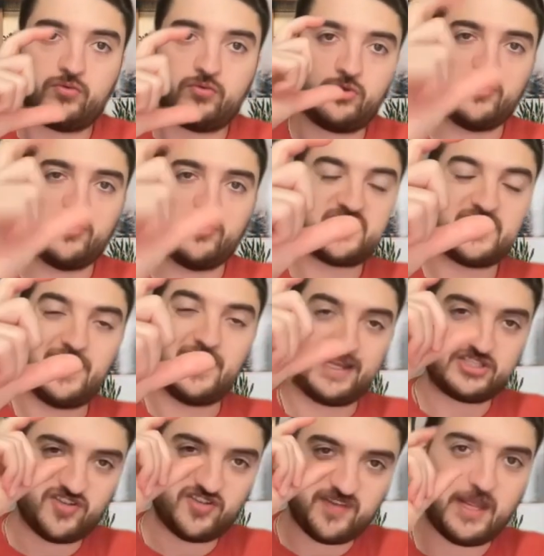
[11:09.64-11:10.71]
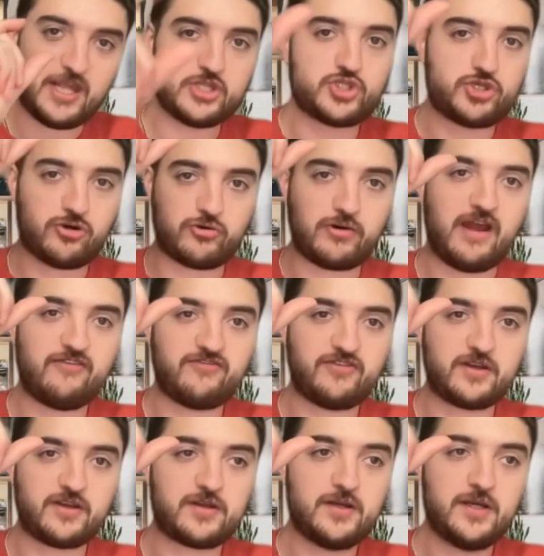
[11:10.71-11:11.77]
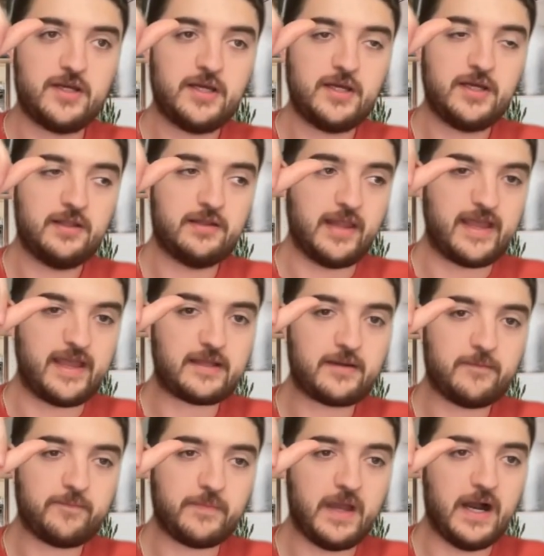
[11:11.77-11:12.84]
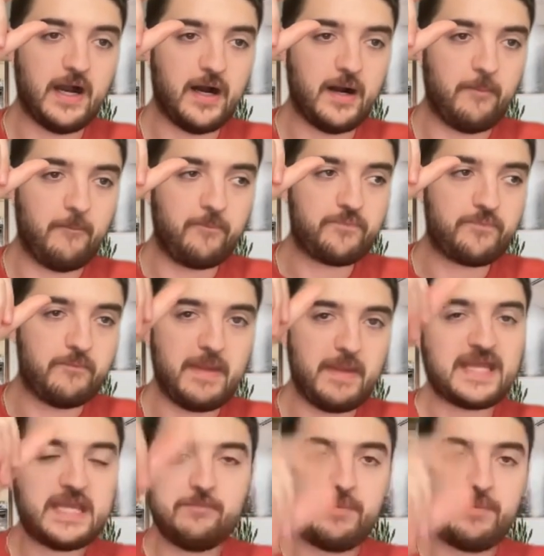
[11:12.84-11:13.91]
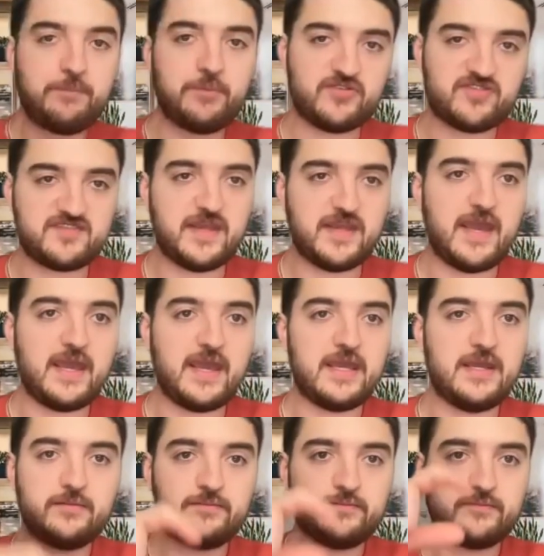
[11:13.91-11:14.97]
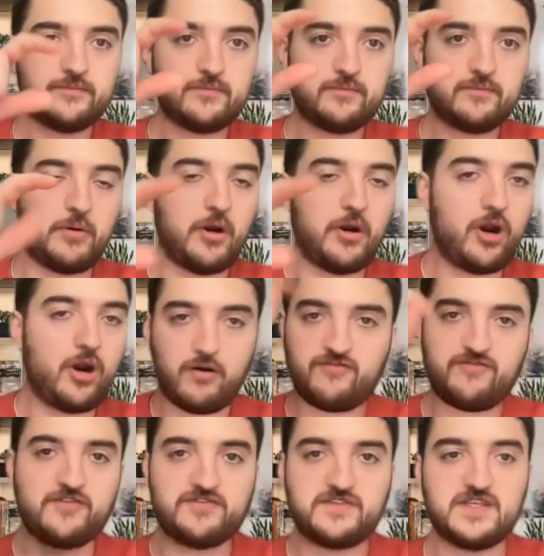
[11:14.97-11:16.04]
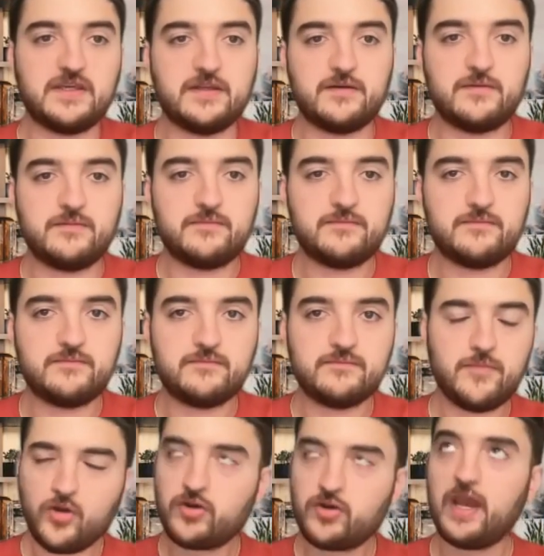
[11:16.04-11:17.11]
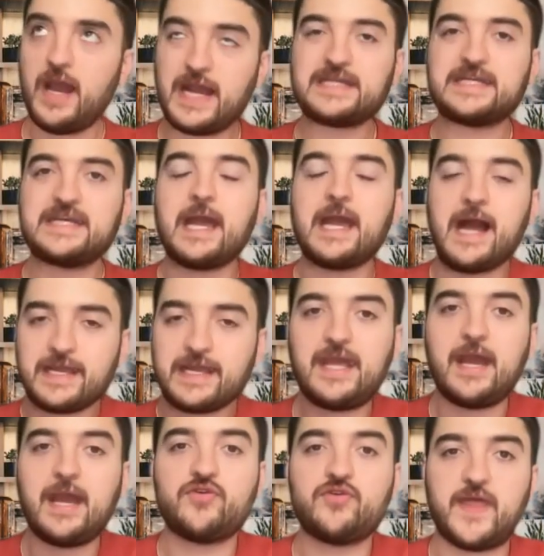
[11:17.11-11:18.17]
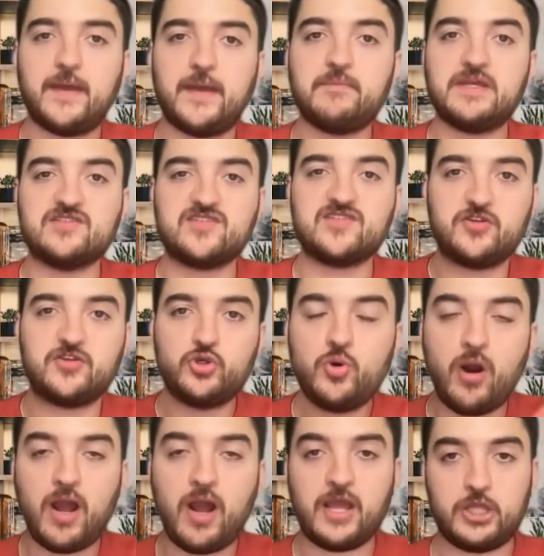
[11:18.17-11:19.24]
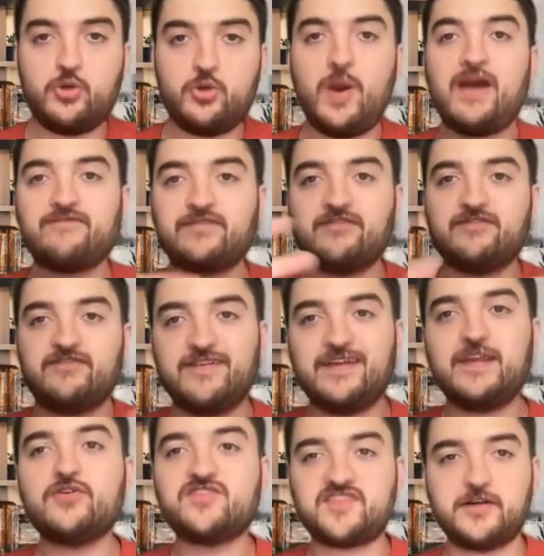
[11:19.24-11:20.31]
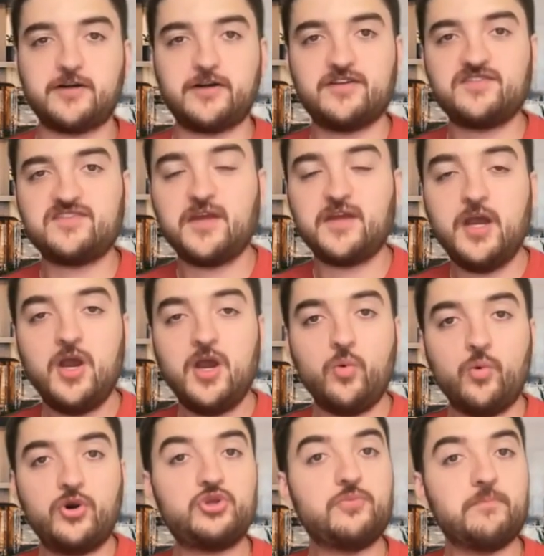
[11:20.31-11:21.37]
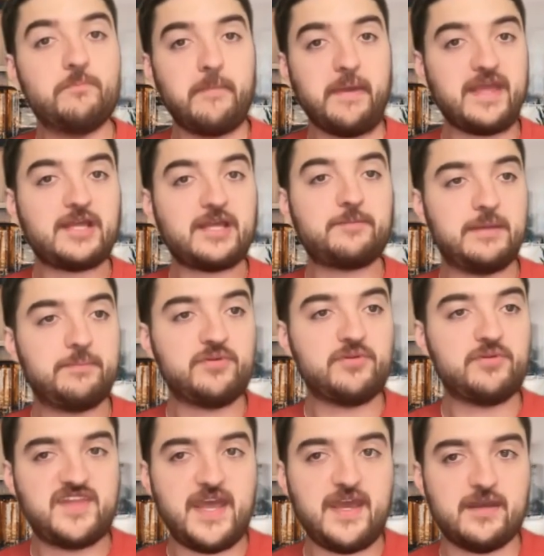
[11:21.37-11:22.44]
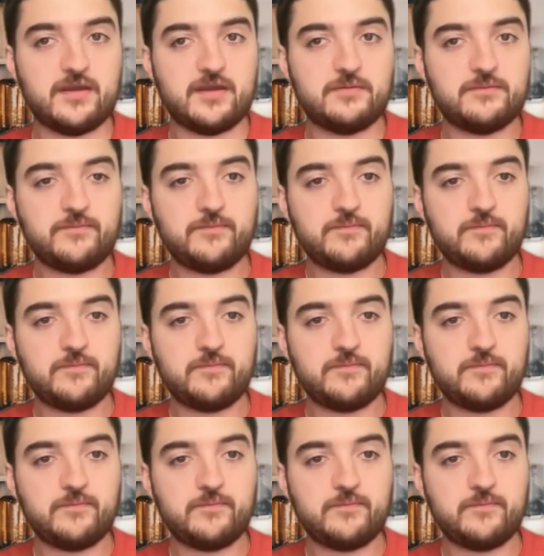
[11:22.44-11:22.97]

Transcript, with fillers: you'll see like just an intro graphic, like um, making people's day part 15. Okay, I get I get what that means. You you have a video series where you make people's day.